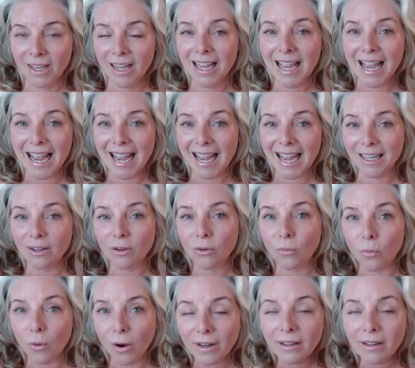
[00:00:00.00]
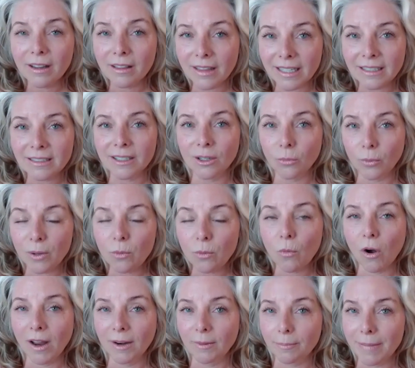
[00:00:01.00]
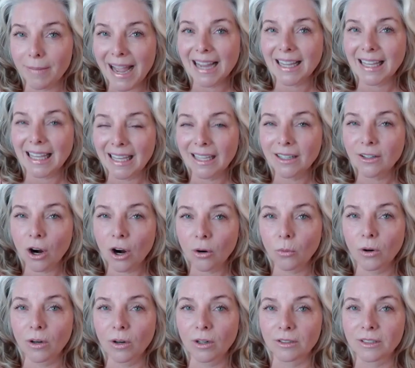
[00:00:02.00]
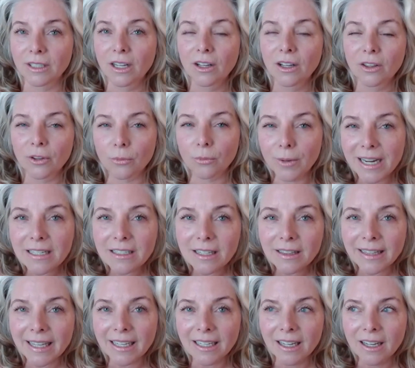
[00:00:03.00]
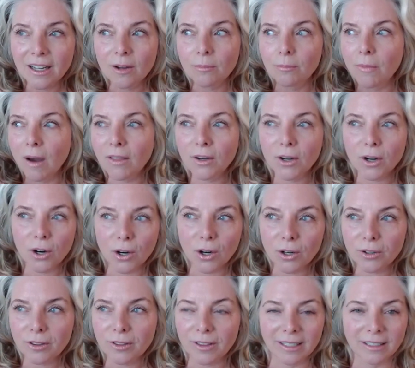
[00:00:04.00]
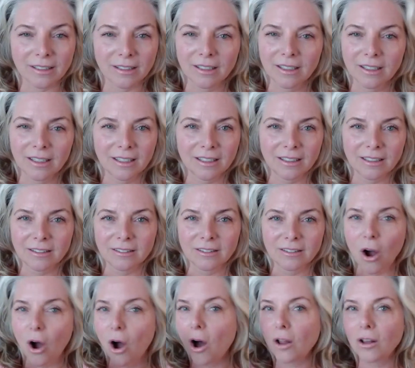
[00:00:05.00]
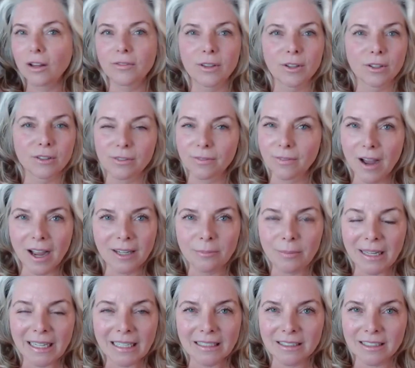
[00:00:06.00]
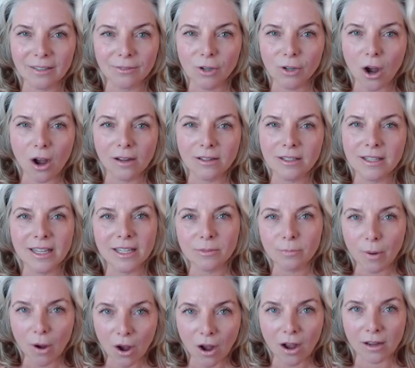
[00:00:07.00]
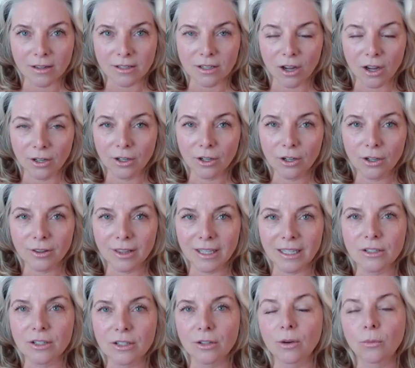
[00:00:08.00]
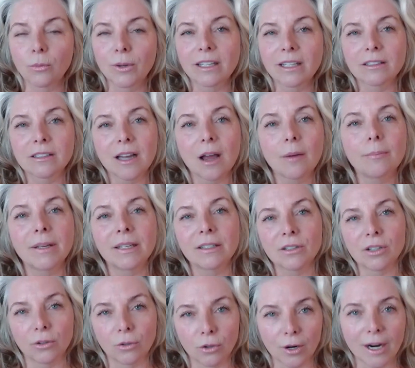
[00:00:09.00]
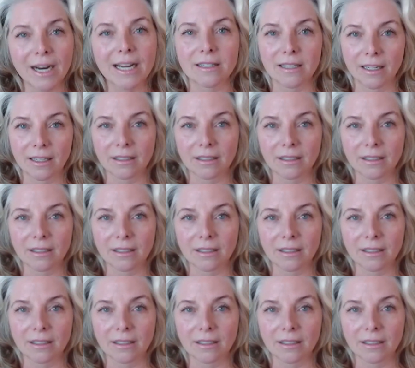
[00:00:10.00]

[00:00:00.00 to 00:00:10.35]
And one of the things that we want back in our world, the reason that Mother Earth and all of the divine beings have caused this pause on Earth is so that we could stop being so crazy.